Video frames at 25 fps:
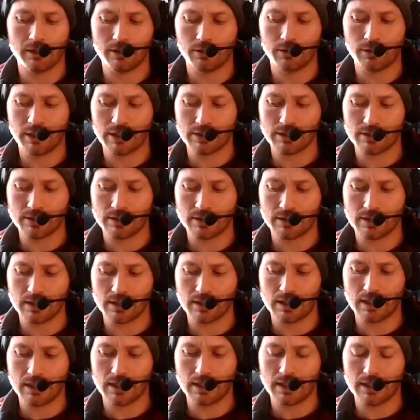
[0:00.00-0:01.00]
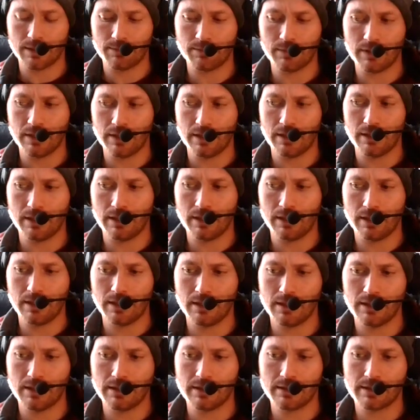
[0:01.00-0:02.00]
good questions.
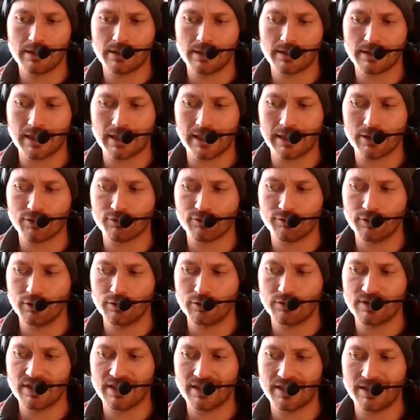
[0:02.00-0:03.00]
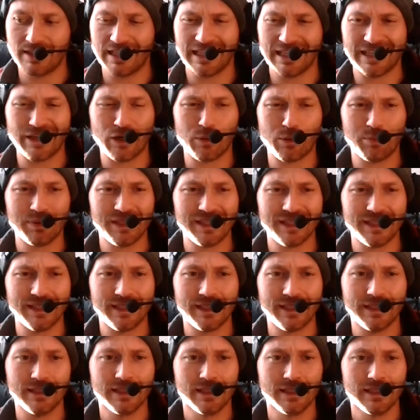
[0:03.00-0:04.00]
It's got its roots in
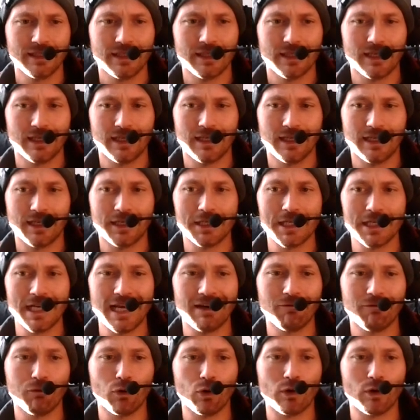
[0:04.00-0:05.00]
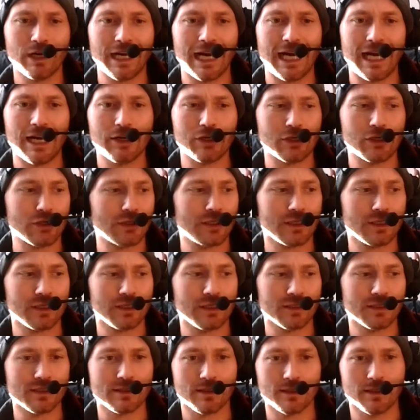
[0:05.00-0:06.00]
NLP. Neville Goddard
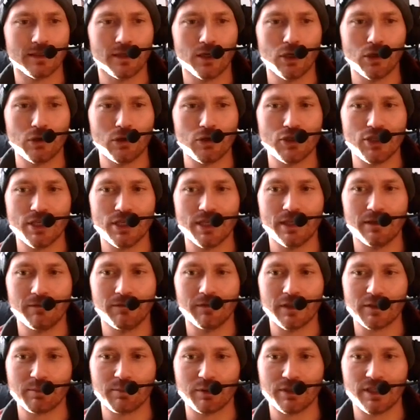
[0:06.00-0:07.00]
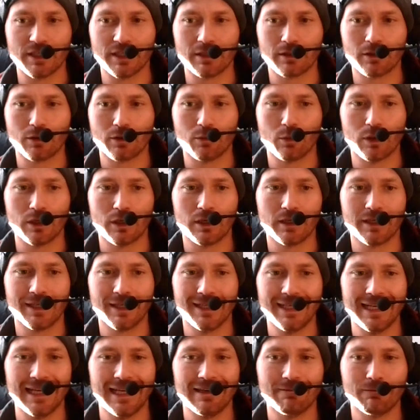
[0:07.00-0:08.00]
is an OG of this particular work.
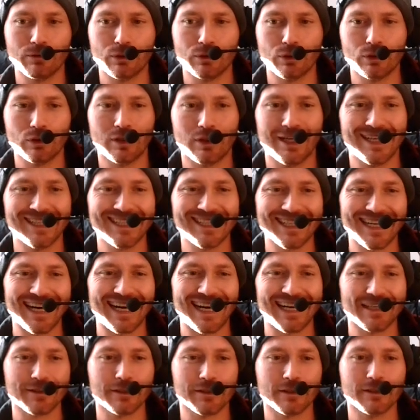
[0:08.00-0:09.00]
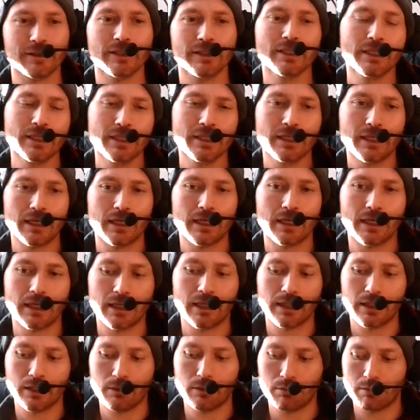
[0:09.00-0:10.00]
Neville Goddard,
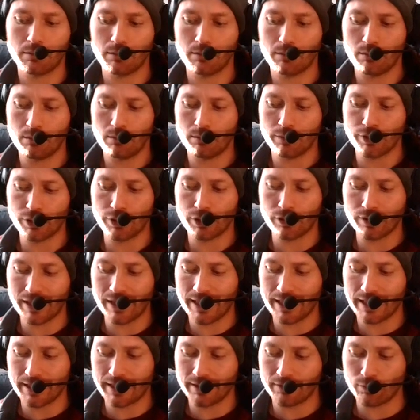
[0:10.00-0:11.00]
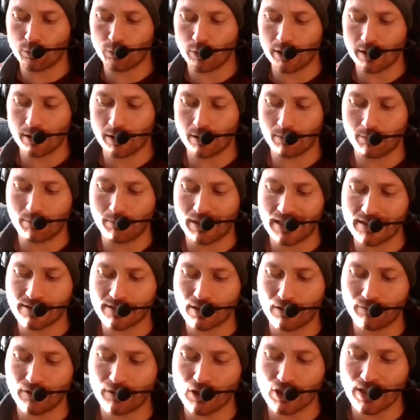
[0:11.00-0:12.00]
and where
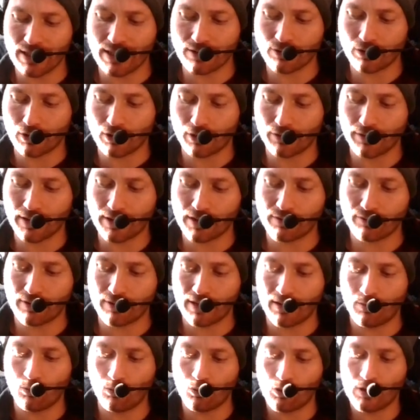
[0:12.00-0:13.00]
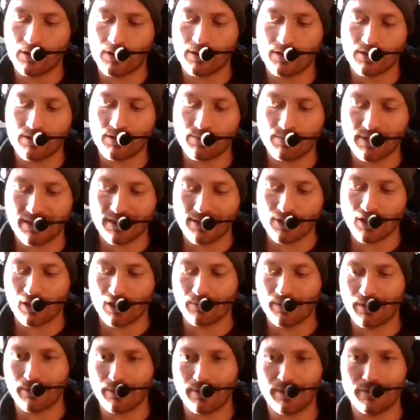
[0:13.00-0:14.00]
myself and Chase learned this from was by a
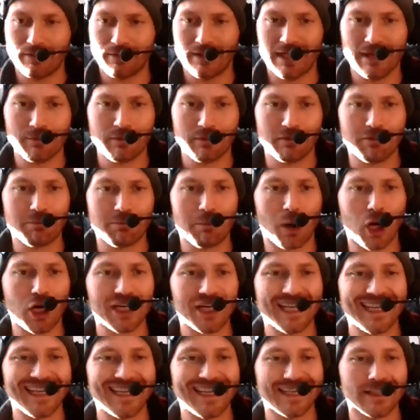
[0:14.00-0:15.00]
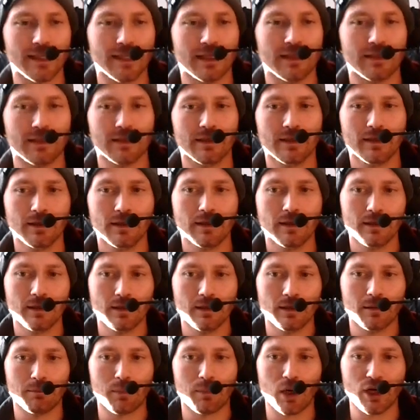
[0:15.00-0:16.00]
gentleman by the name of Mark England.
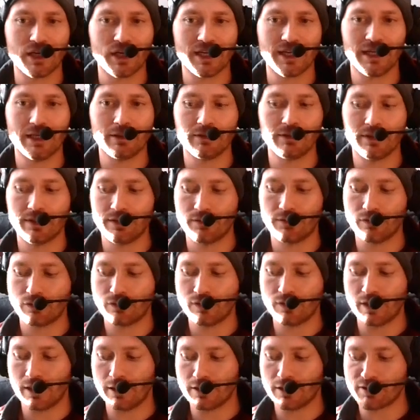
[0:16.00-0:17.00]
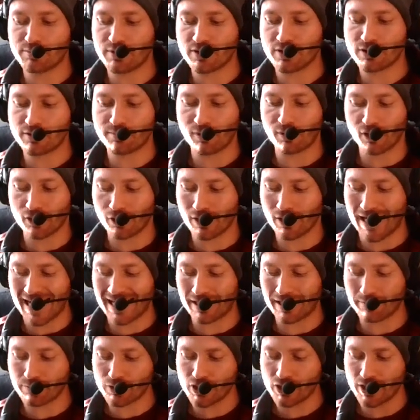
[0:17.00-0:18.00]
Mark England and his business partner
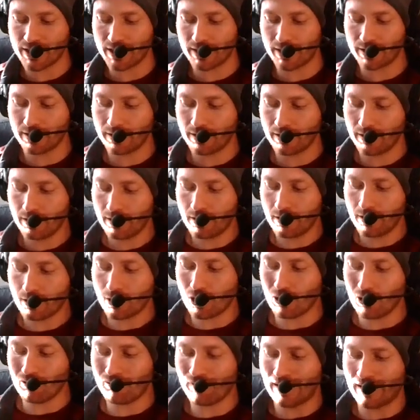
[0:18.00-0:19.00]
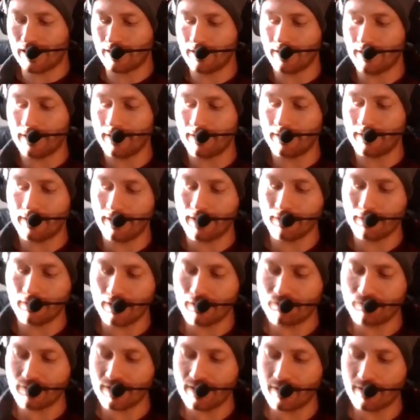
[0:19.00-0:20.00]
Adam Chin co-founded it
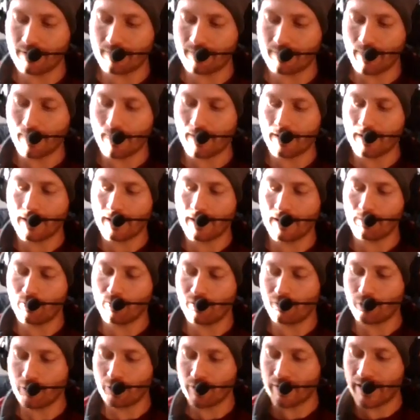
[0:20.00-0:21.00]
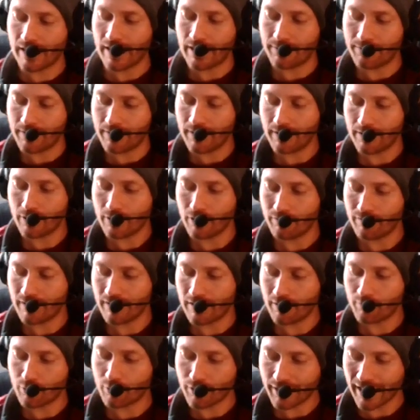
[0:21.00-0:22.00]
Enlifted. Before that, they
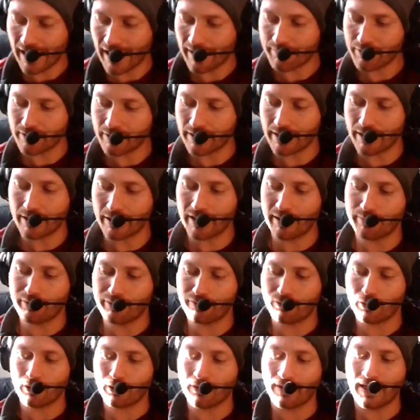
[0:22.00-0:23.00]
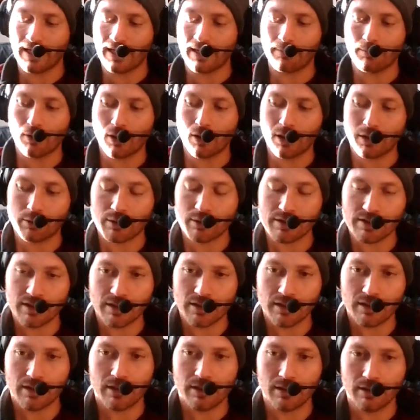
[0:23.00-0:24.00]
co-founded Vocabulary. Before that, Mark was
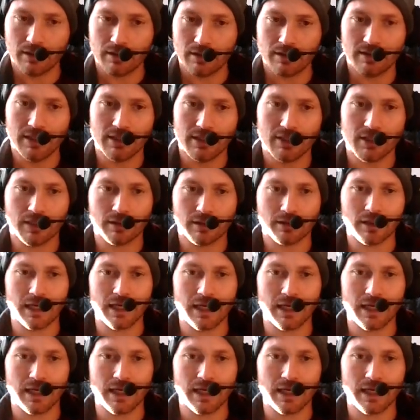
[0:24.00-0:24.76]
teaching